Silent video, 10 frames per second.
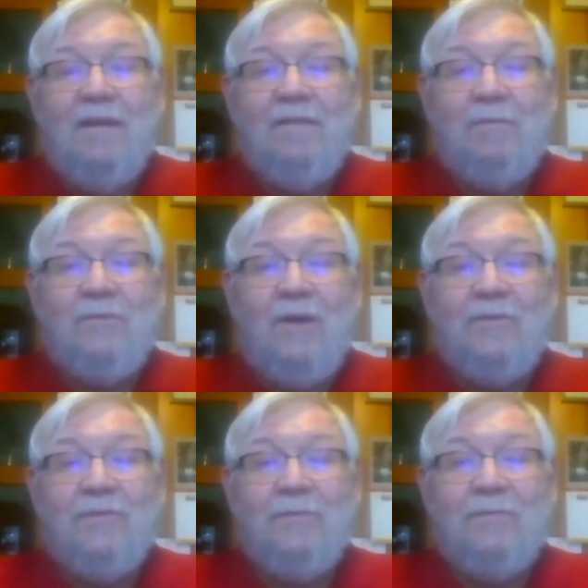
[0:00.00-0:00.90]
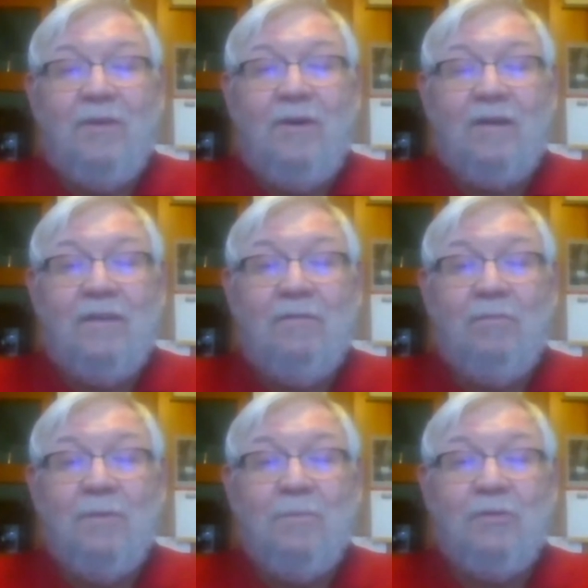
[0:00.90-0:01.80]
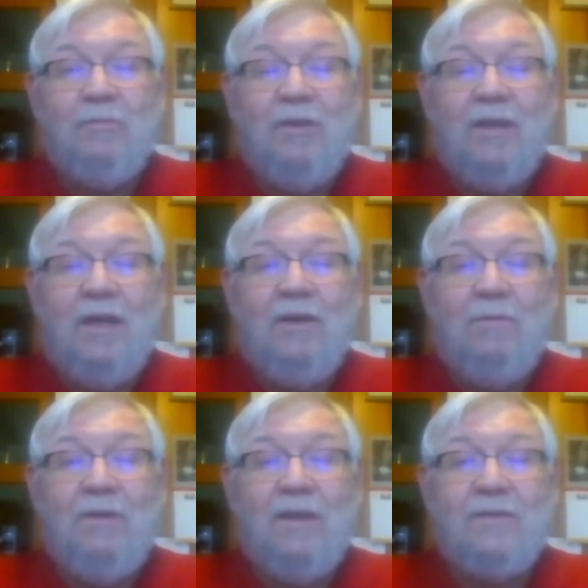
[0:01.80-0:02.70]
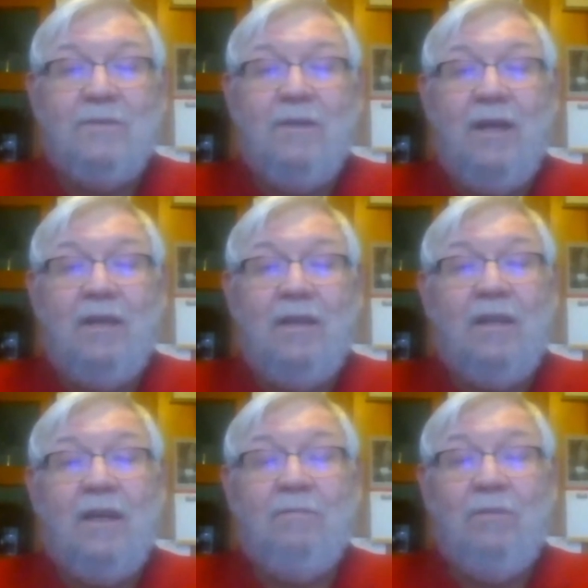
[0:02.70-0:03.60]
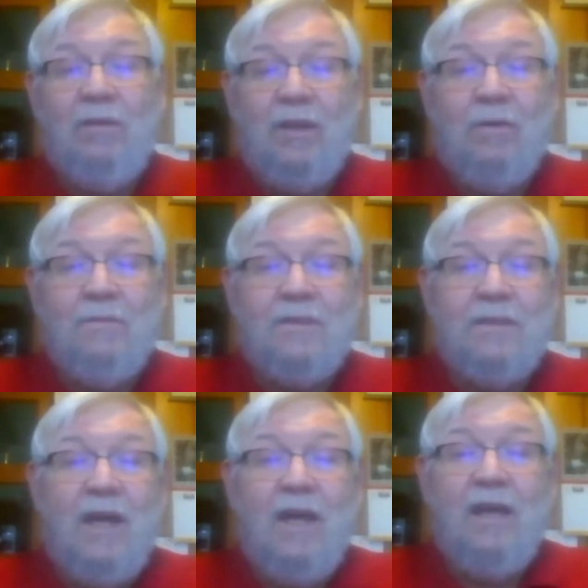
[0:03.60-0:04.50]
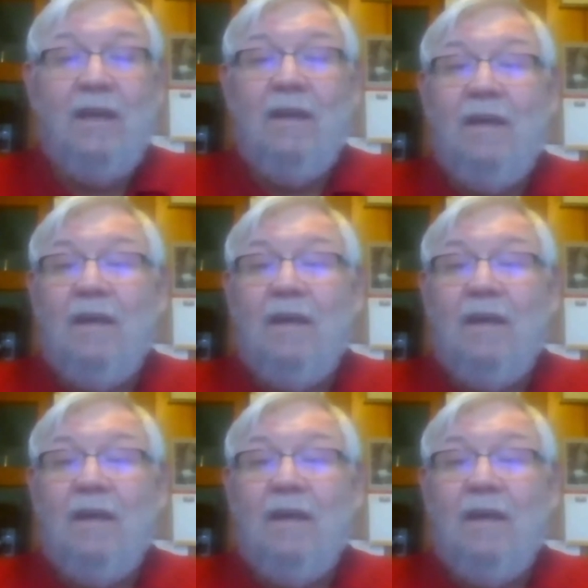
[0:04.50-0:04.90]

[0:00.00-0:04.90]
there was also talk, and the rumors really got going yesterday and it got really going today,